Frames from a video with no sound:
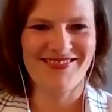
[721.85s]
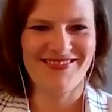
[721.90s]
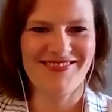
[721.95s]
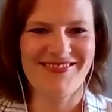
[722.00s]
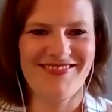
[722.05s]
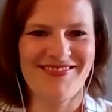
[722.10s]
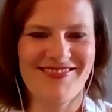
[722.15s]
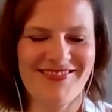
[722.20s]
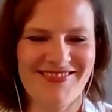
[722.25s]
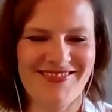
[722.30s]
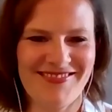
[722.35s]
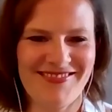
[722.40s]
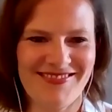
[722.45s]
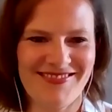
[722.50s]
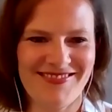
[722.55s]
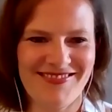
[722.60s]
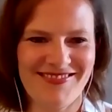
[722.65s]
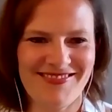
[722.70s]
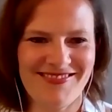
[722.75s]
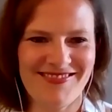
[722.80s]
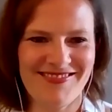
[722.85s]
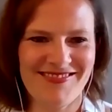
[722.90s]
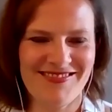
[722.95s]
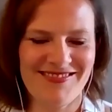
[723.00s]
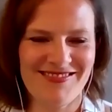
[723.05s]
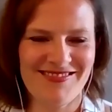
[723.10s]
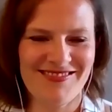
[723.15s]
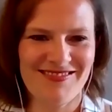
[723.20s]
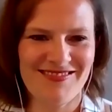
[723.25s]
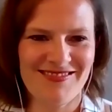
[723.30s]

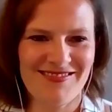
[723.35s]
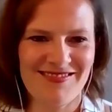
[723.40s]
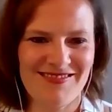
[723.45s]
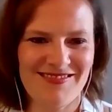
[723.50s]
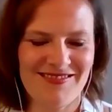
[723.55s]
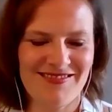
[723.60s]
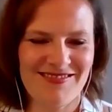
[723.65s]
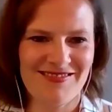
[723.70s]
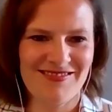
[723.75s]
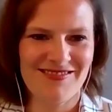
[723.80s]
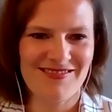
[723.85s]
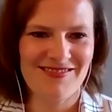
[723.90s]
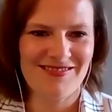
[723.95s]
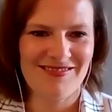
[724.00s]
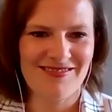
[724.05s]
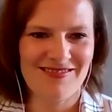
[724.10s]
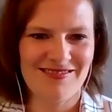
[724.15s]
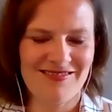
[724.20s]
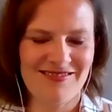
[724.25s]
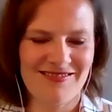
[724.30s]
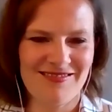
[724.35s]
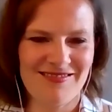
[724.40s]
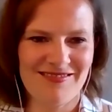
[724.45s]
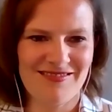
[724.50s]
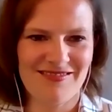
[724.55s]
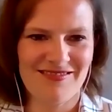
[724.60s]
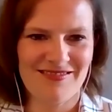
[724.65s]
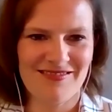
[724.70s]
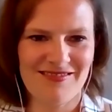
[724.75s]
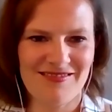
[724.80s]

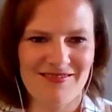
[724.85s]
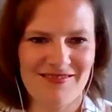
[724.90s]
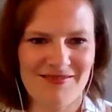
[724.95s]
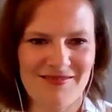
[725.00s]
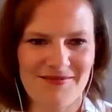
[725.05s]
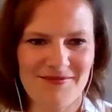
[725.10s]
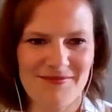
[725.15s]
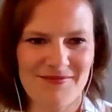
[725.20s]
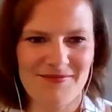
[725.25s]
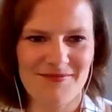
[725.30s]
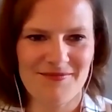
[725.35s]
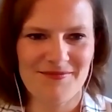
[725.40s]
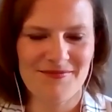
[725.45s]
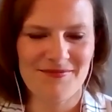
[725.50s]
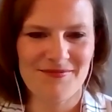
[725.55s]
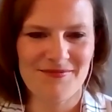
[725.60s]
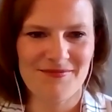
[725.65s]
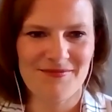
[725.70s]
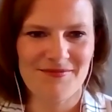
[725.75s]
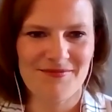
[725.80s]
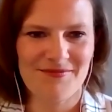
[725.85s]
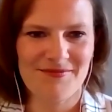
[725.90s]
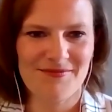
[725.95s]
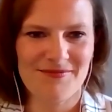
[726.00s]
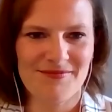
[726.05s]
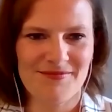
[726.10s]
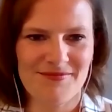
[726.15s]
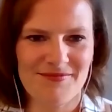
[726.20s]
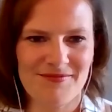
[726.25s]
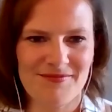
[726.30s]

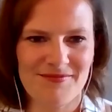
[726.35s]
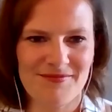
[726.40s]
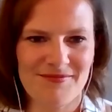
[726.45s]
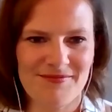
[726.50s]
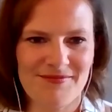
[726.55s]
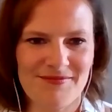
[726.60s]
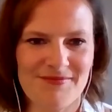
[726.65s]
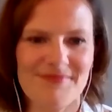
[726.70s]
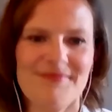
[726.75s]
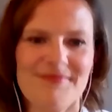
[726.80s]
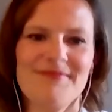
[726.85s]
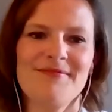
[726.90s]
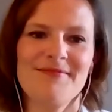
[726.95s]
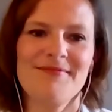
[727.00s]
(not speaking)